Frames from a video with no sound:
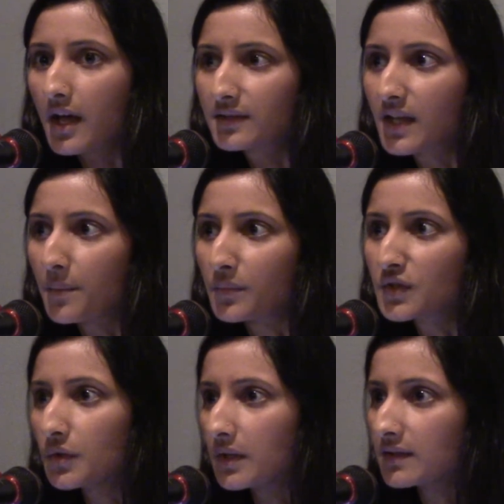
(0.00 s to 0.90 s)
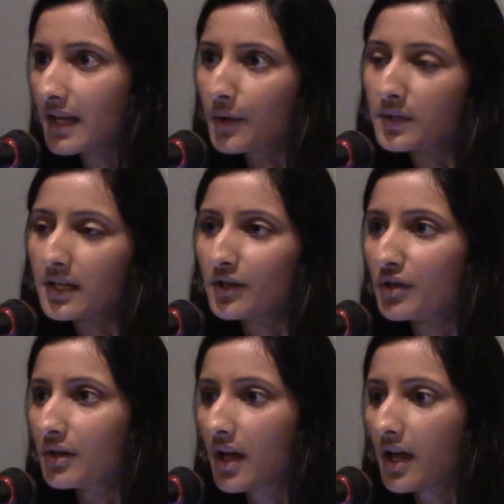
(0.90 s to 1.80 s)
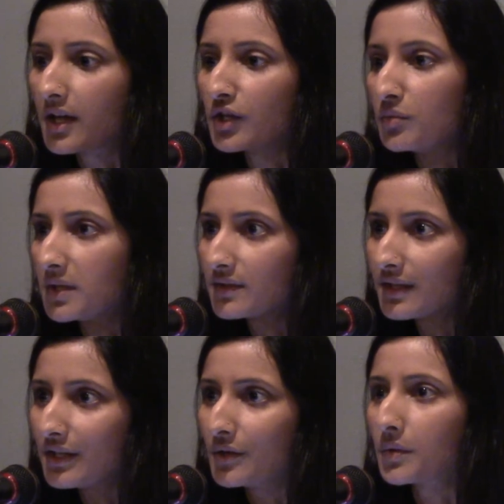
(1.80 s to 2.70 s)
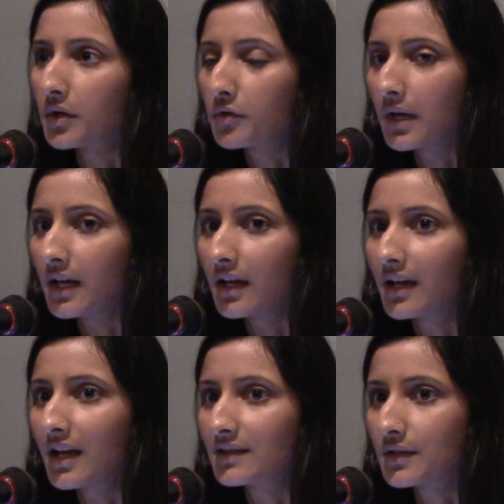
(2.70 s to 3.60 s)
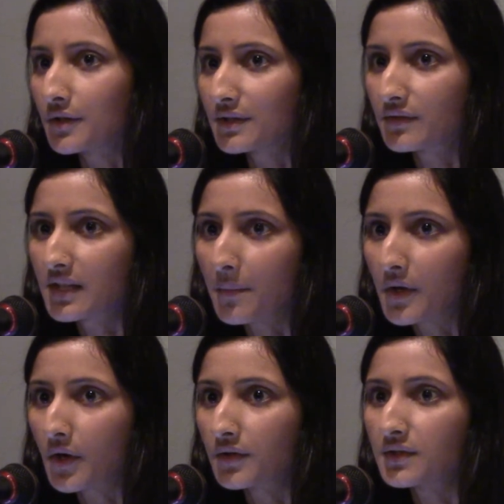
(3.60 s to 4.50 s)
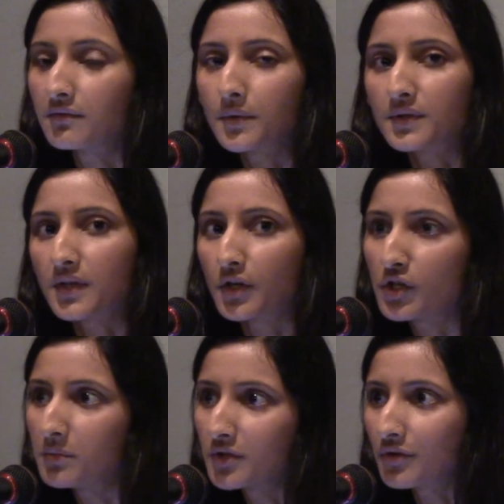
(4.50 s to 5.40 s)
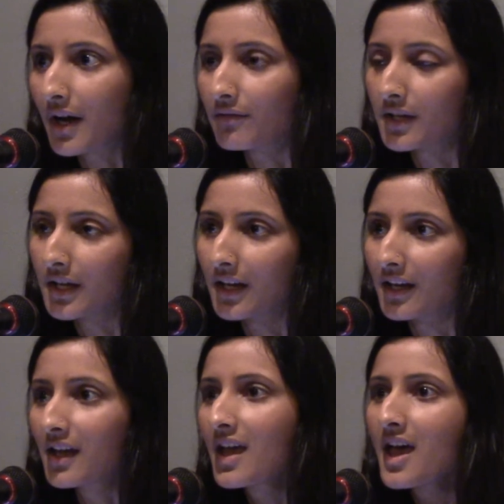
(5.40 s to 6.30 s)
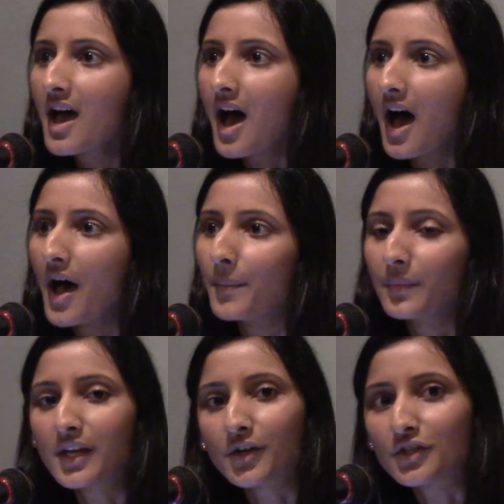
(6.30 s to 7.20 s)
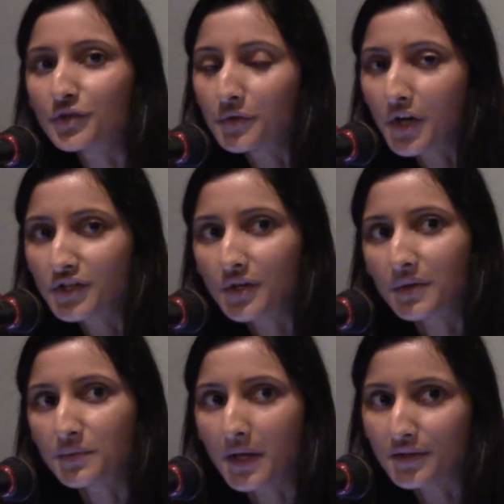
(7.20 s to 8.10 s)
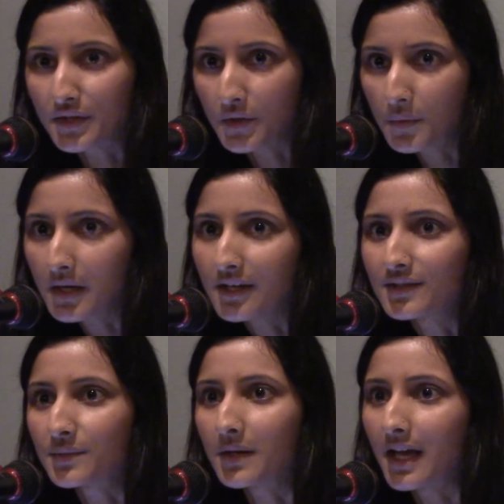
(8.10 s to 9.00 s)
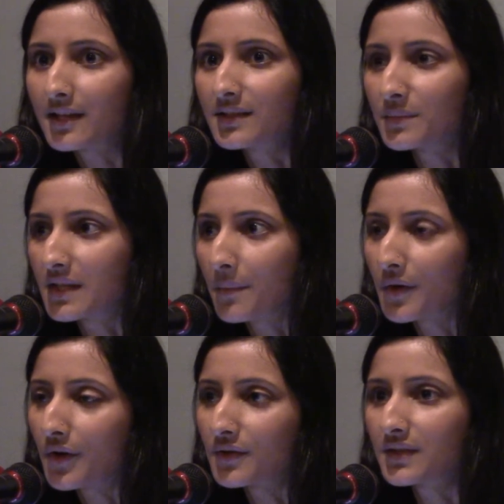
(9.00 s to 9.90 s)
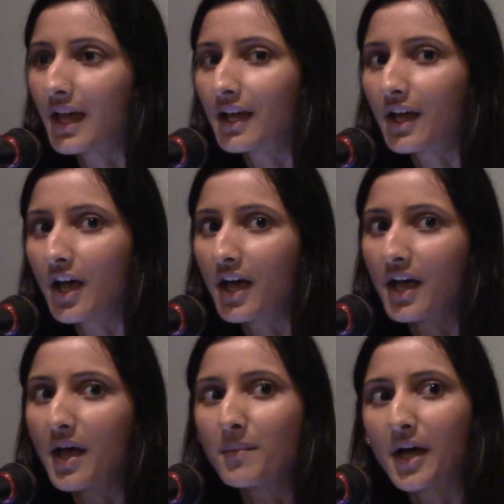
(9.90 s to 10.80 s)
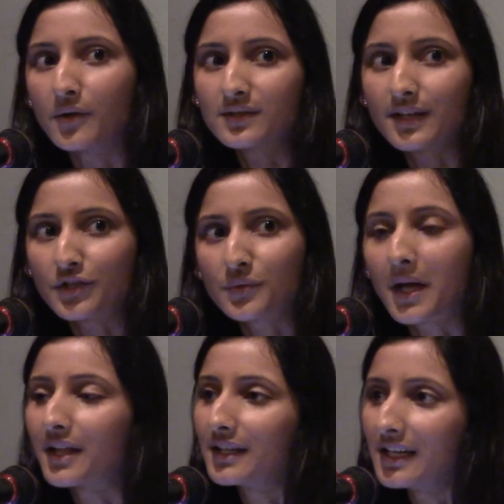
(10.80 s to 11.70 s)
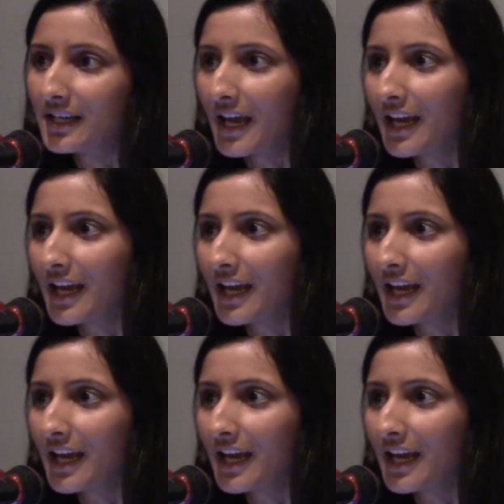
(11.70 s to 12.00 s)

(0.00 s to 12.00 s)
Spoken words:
some students out in UBC who are creating a series of seminars to focus on human trafficking. Here in Toronto, as well as in Queens, we had some seminars about sexuality and